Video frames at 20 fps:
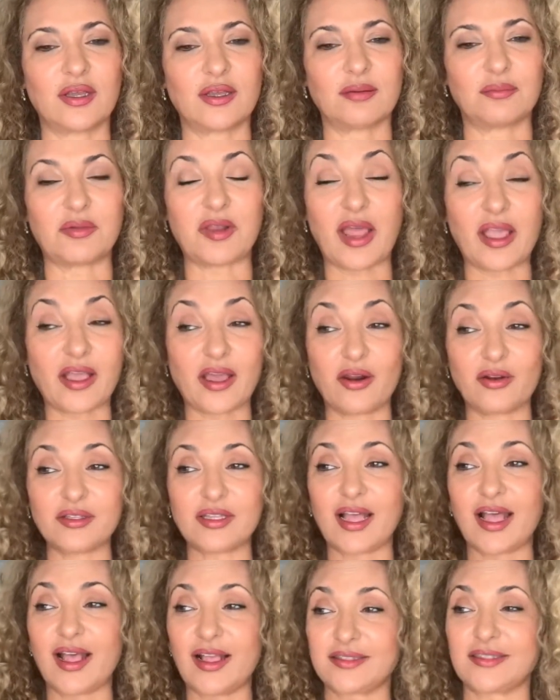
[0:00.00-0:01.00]
But I cannot
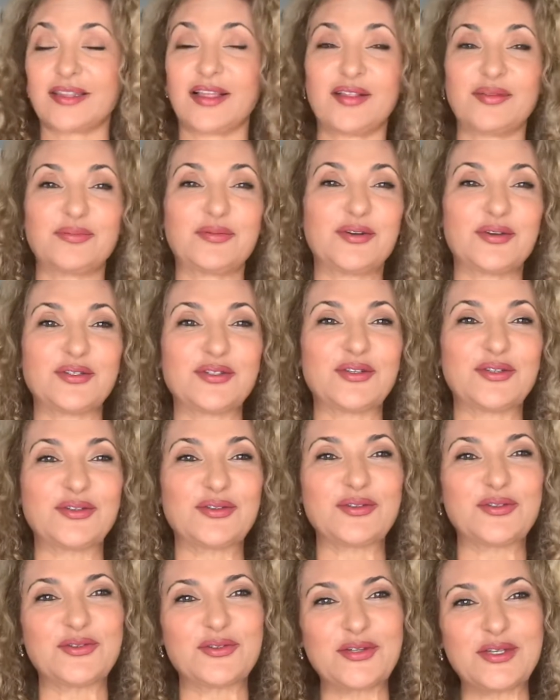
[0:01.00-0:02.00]
ask that person
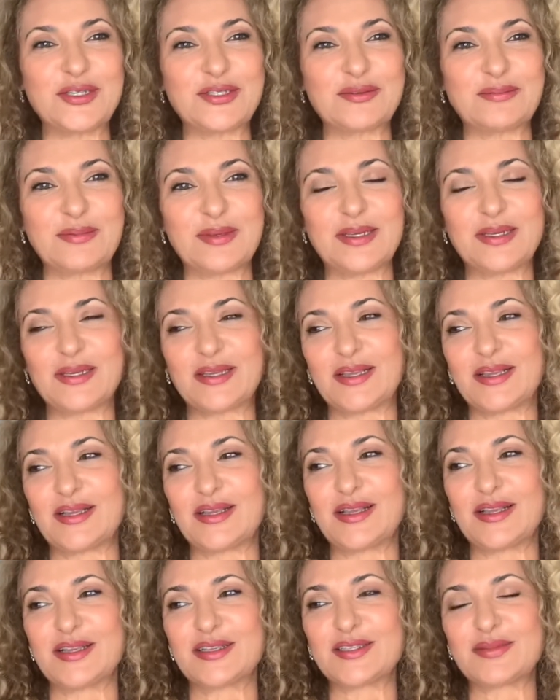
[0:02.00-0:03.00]
to treat me in
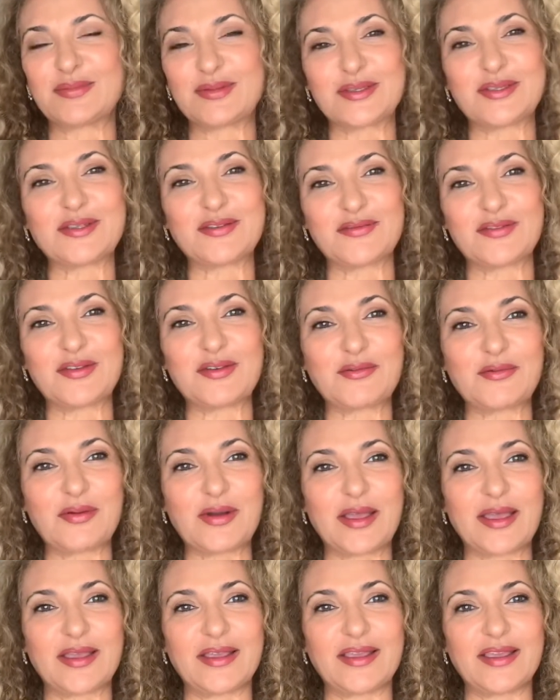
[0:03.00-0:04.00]
a specific
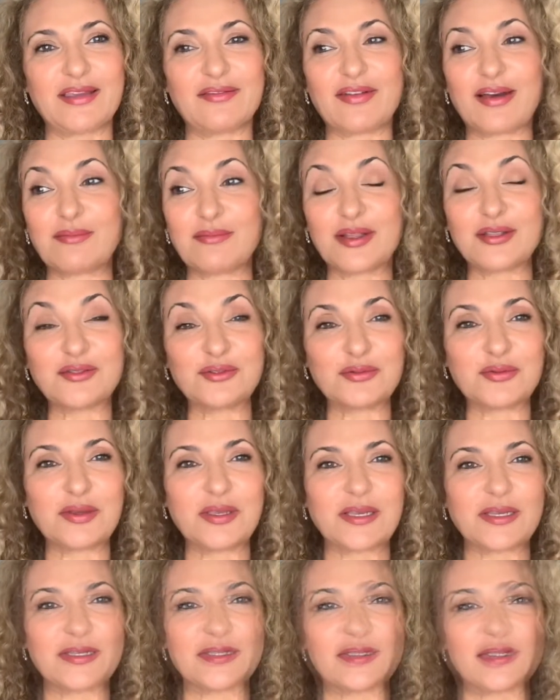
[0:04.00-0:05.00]
way if I'm not
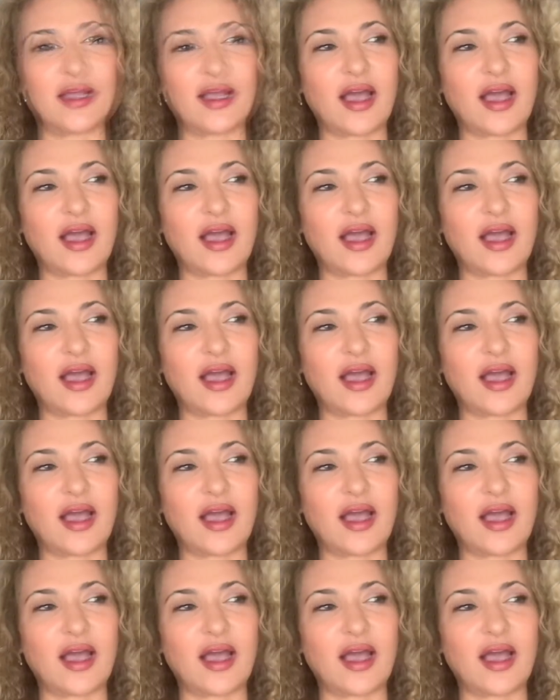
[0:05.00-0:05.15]
doing it.